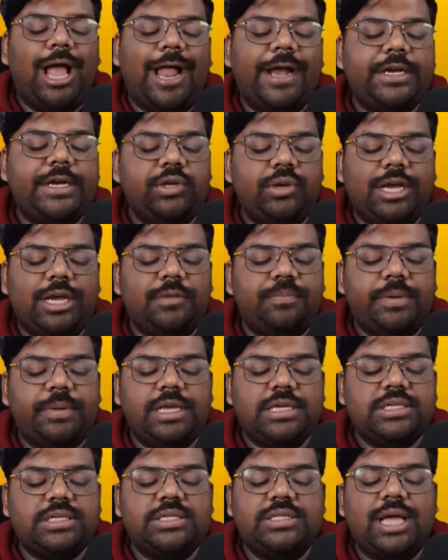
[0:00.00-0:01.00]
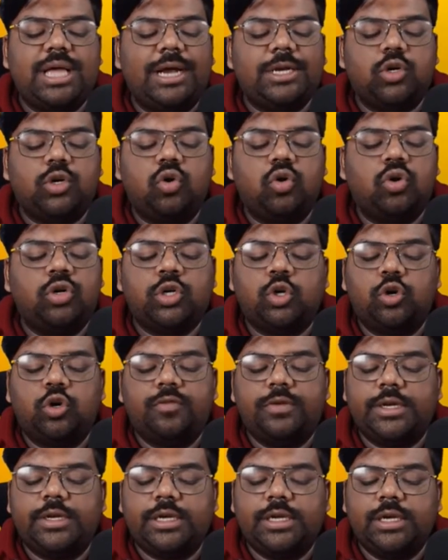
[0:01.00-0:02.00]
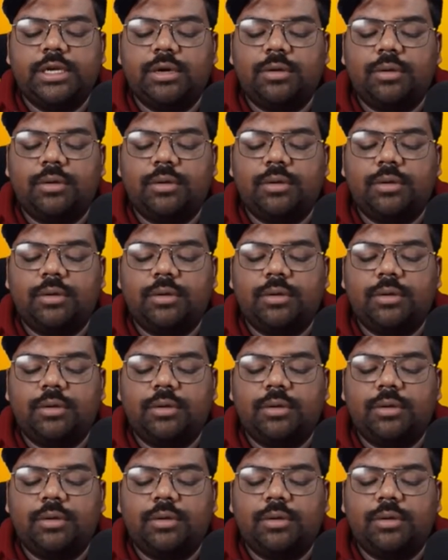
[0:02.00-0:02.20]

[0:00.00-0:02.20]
and you can paste that code over here